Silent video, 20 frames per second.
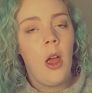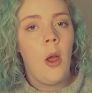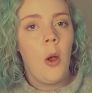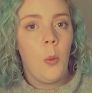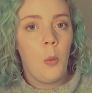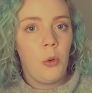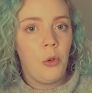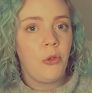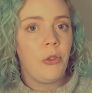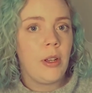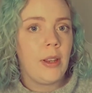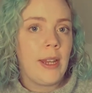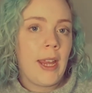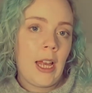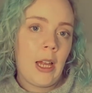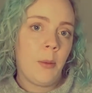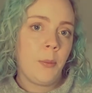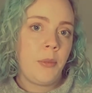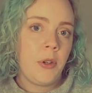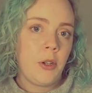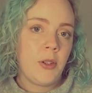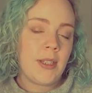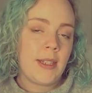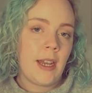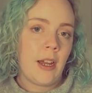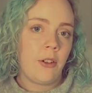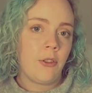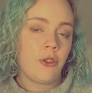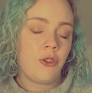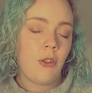will really help you
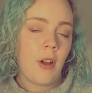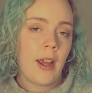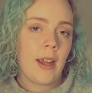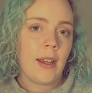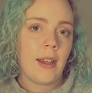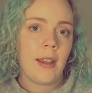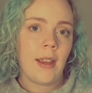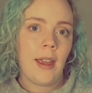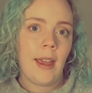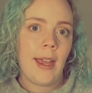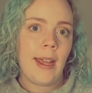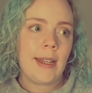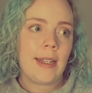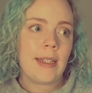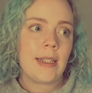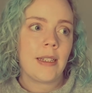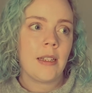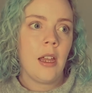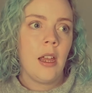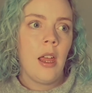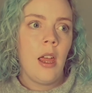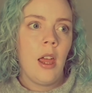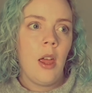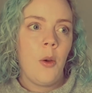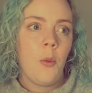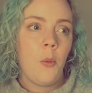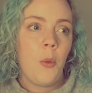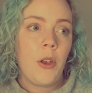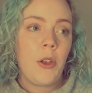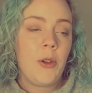stay on track, and
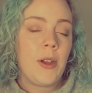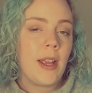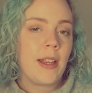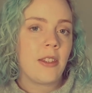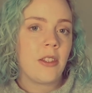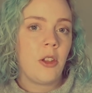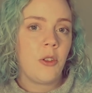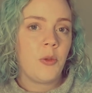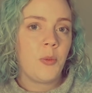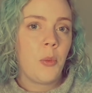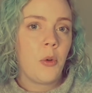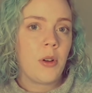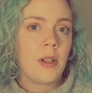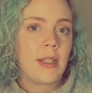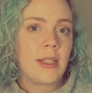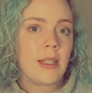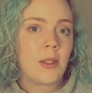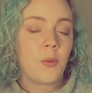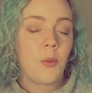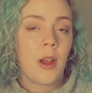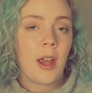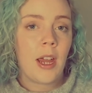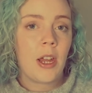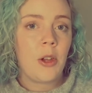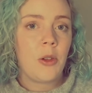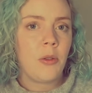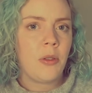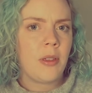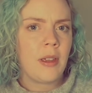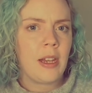when you get to those points where
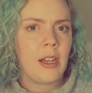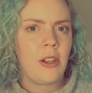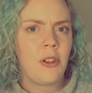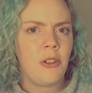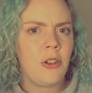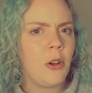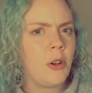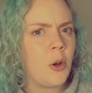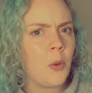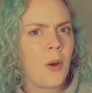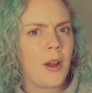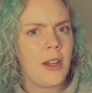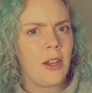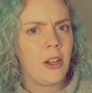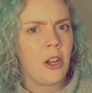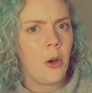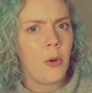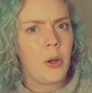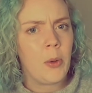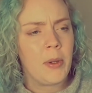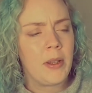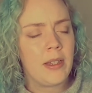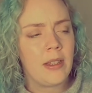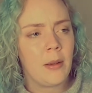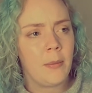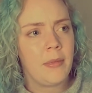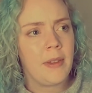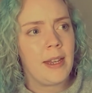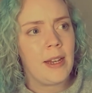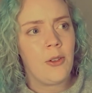you think you don't know where you're going with
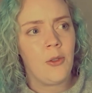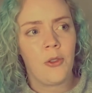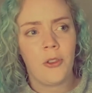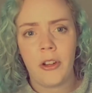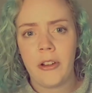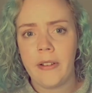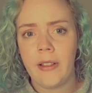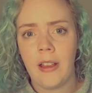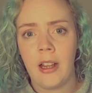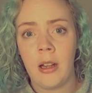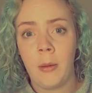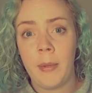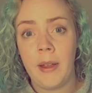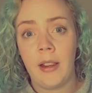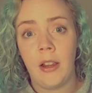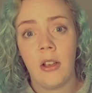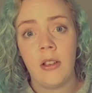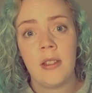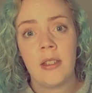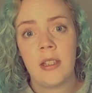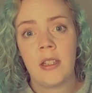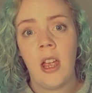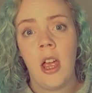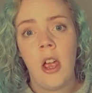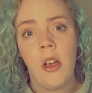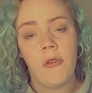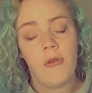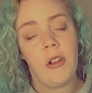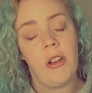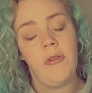something, or you're a little bit lost,
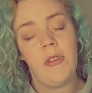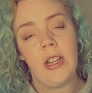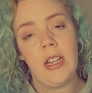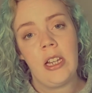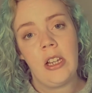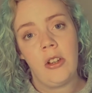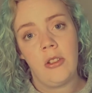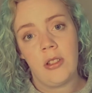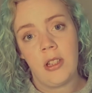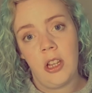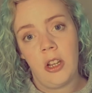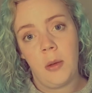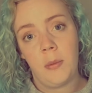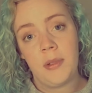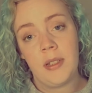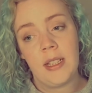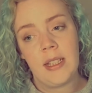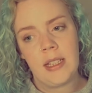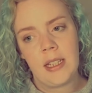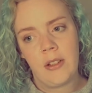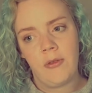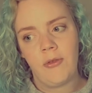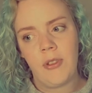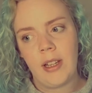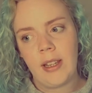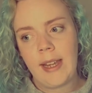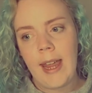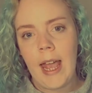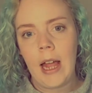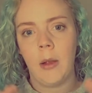rereading your synopsis can
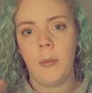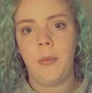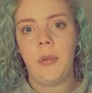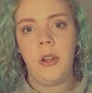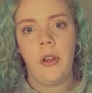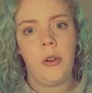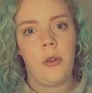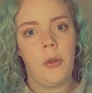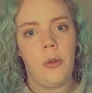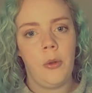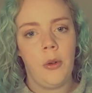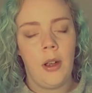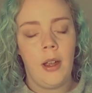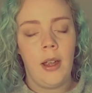really help you